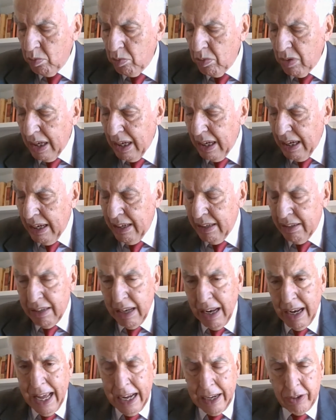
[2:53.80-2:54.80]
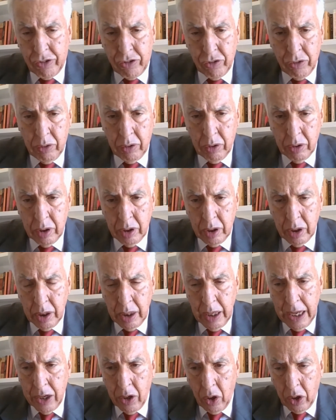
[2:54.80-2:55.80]
intellectual
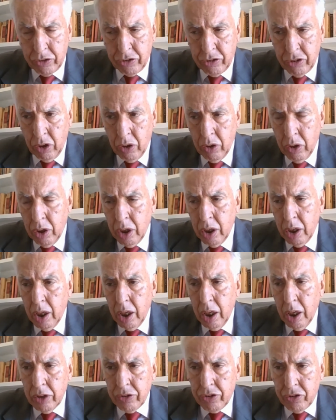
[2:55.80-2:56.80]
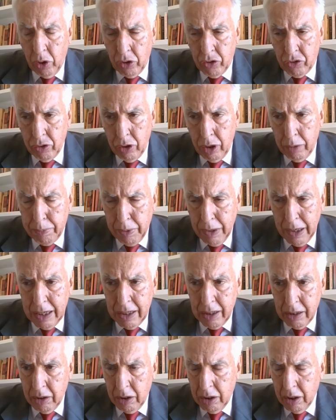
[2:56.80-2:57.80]
and also social,
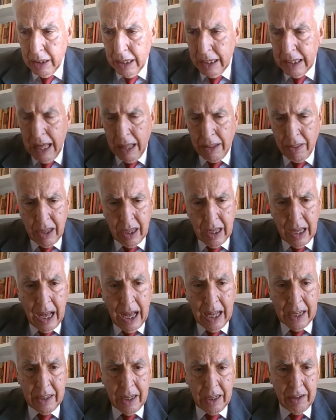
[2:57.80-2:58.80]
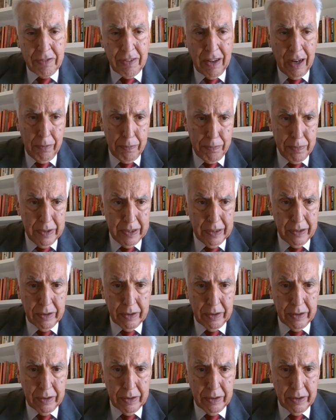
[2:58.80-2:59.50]
political, and other underdevelopment.